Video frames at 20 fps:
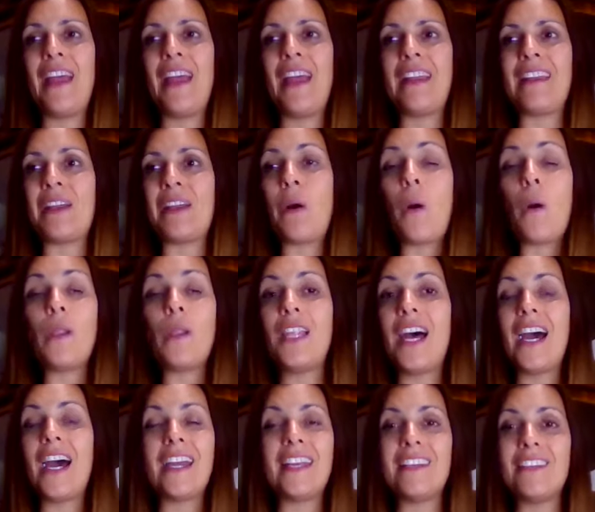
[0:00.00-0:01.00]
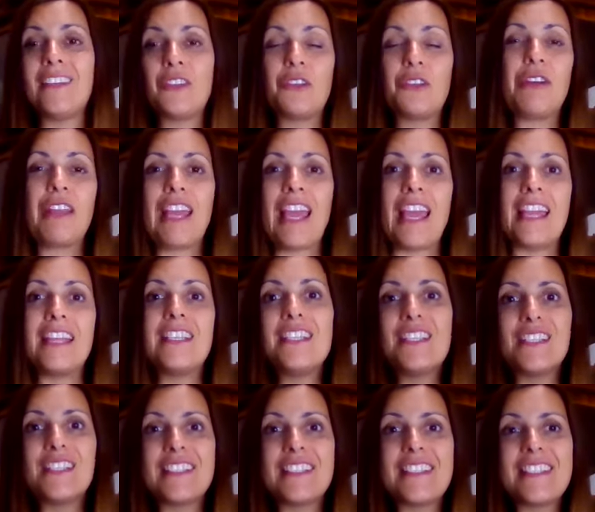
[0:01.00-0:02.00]
any online
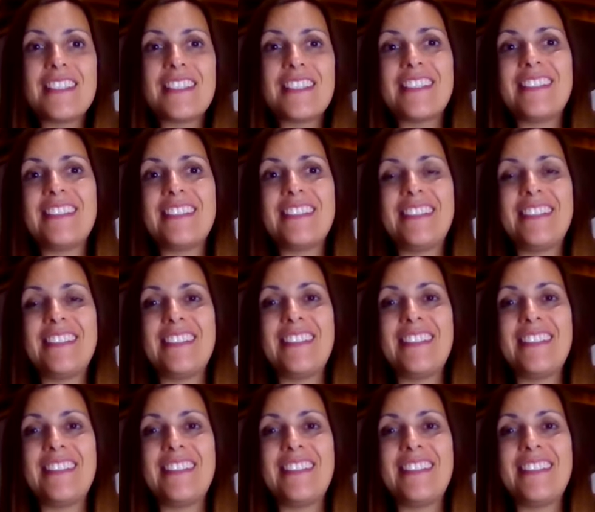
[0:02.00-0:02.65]
creations,